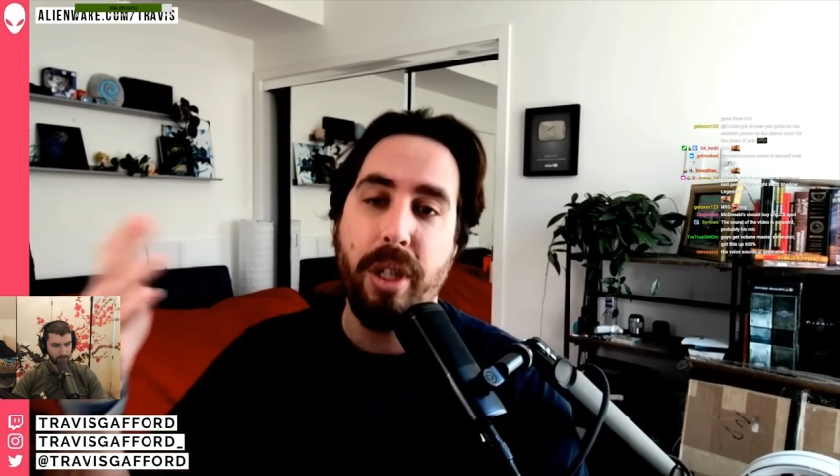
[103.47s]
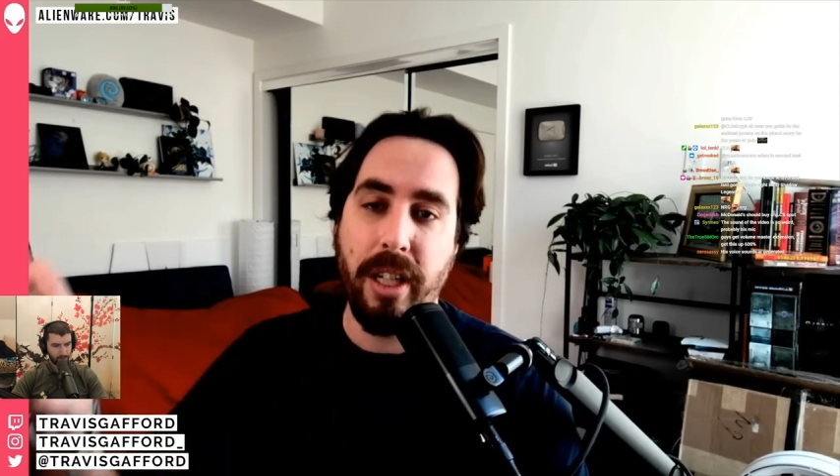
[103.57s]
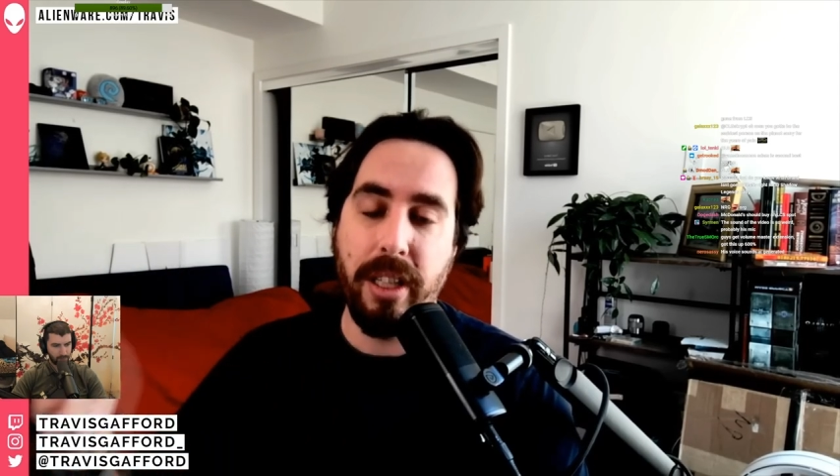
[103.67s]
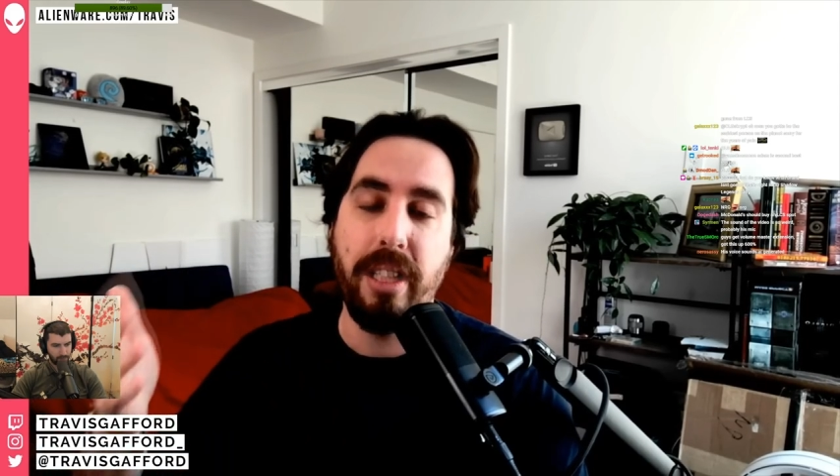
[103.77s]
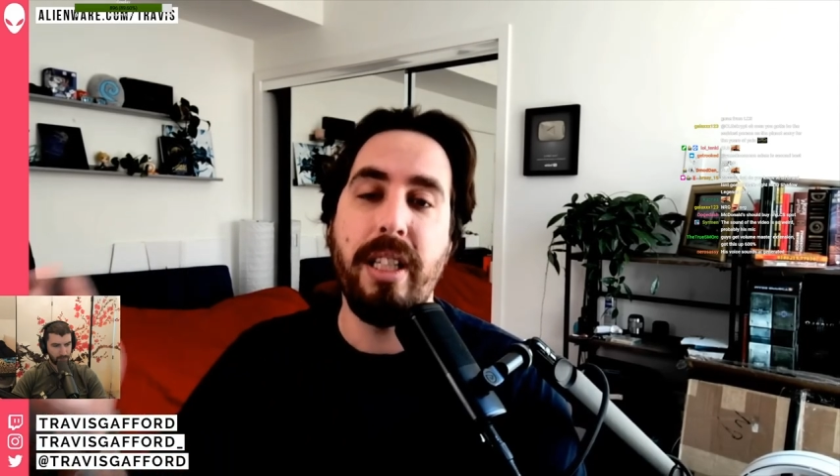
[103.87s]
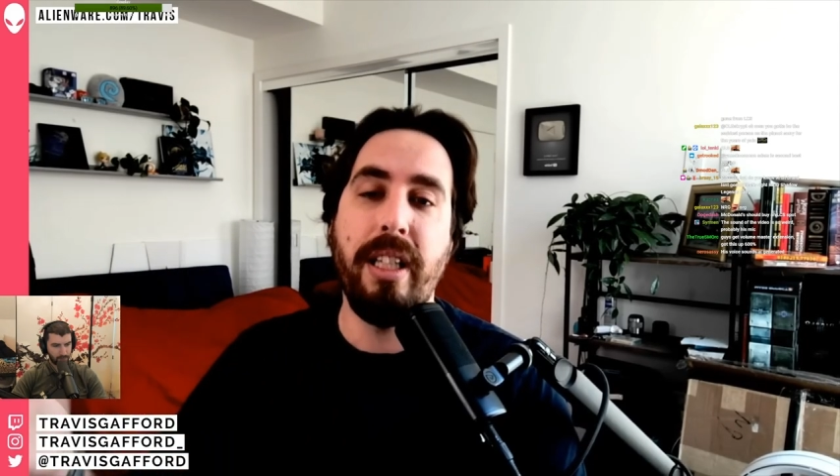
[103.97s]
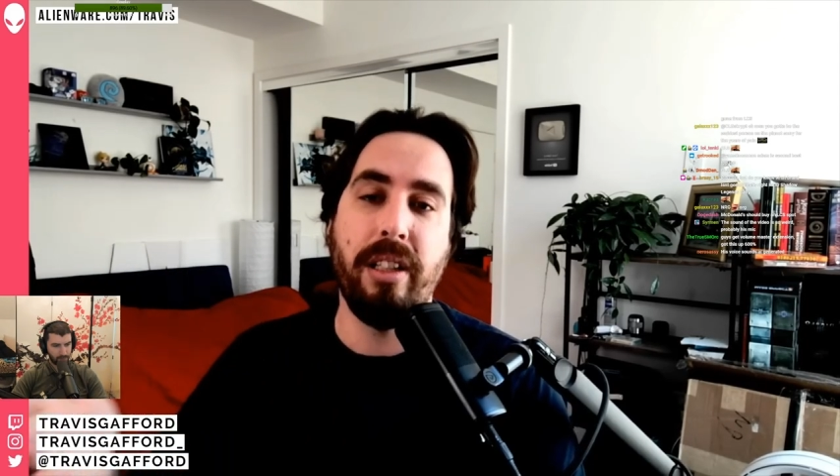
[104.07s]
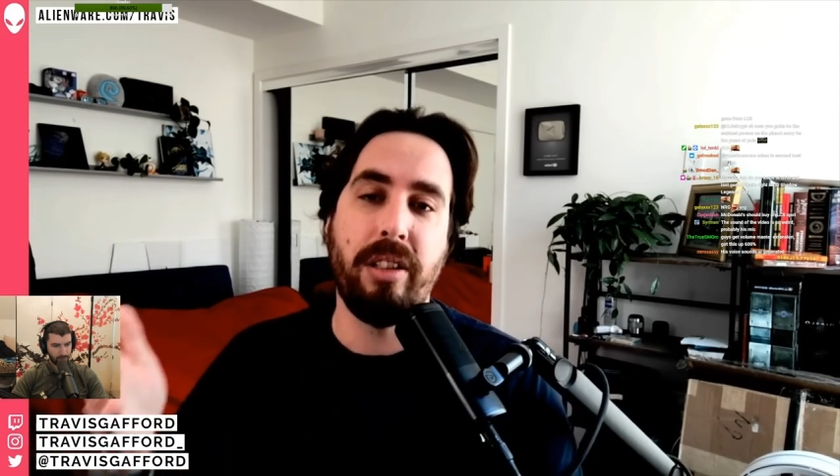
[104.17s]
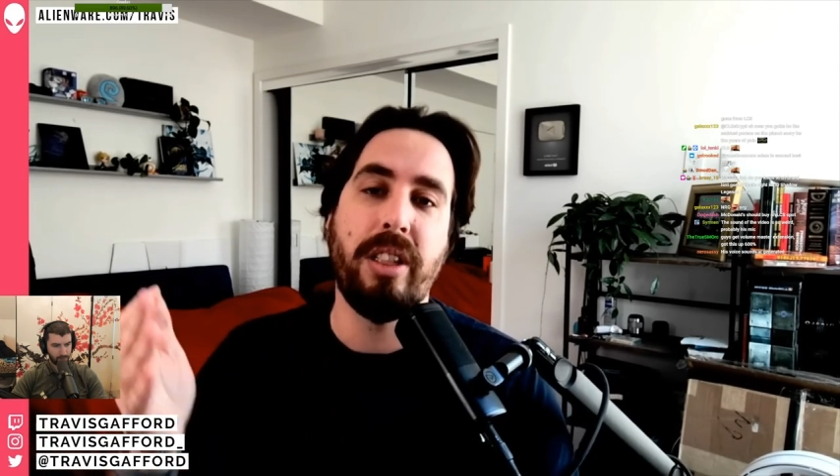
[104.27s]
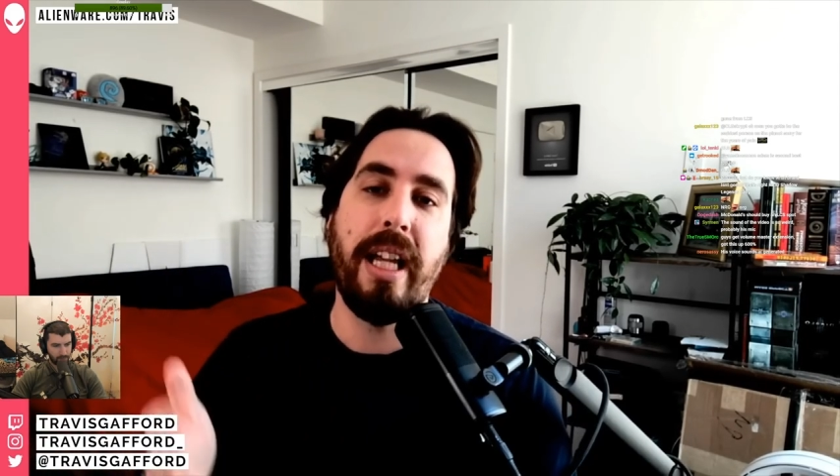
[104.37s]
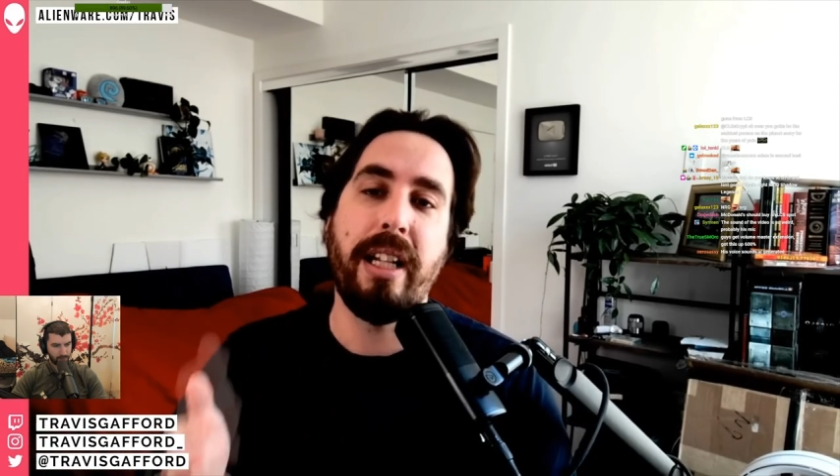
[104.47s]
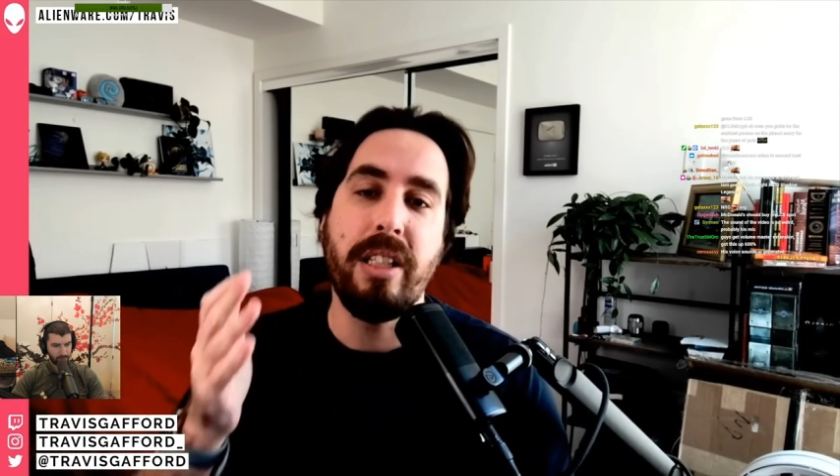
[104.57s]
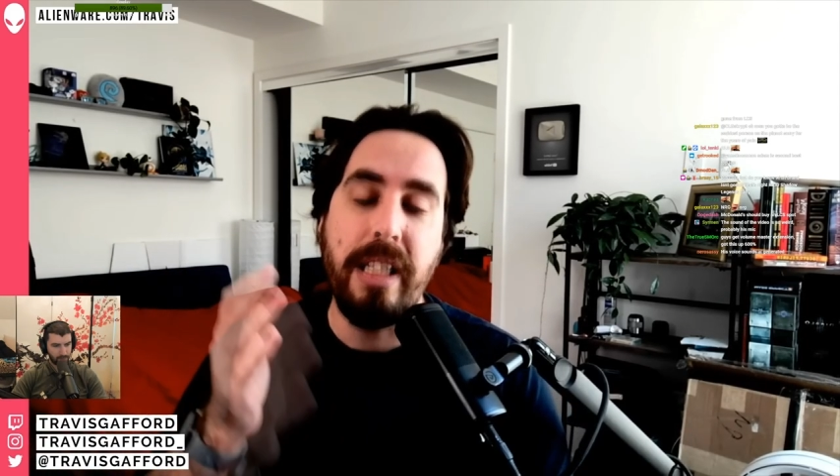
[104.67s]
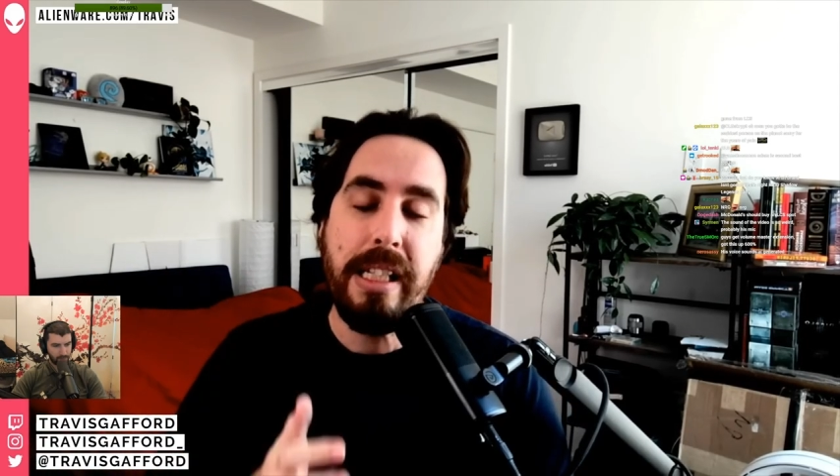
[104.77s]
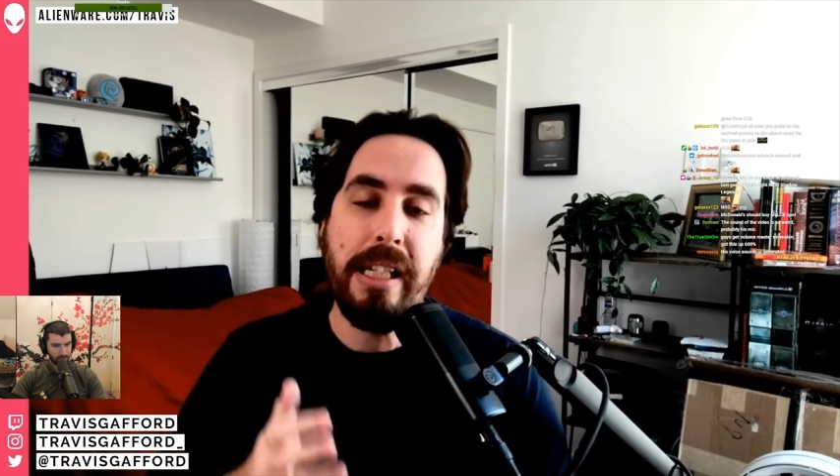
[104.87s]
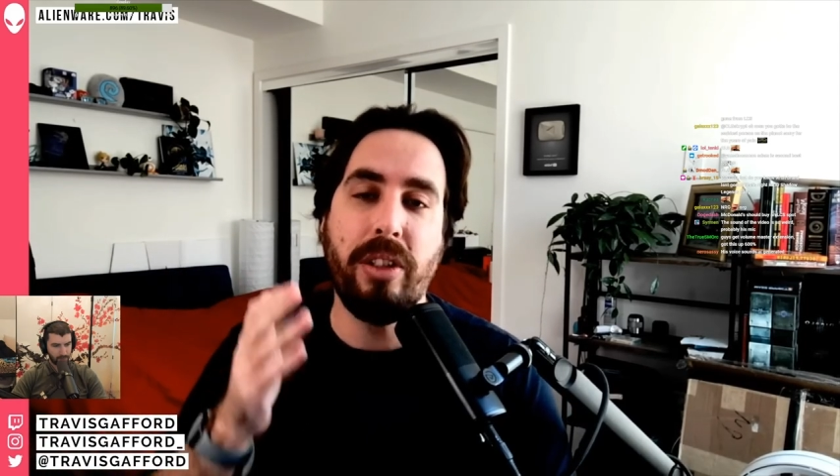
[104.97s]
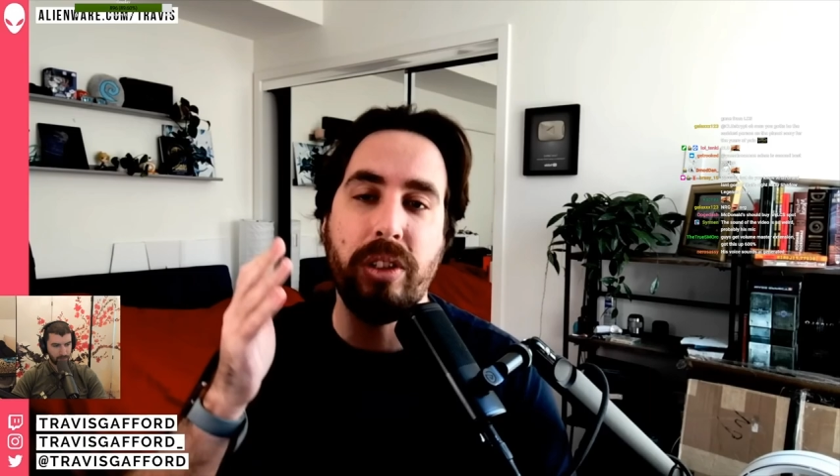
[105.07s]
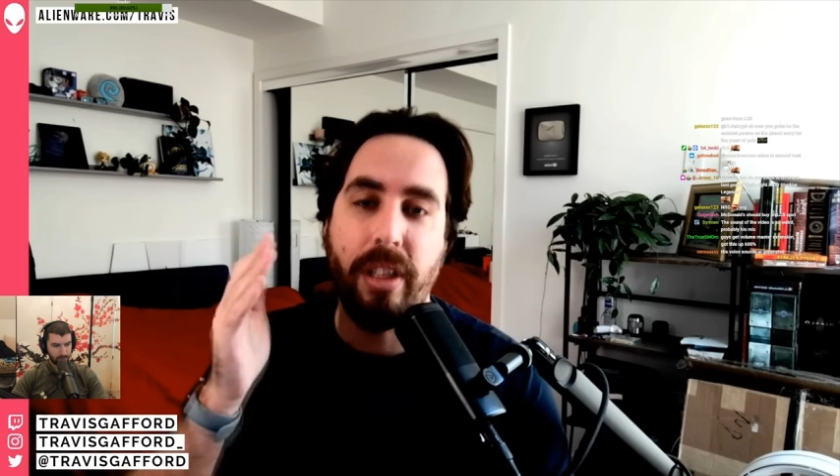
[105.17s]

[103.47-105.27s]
Again, the de- exact details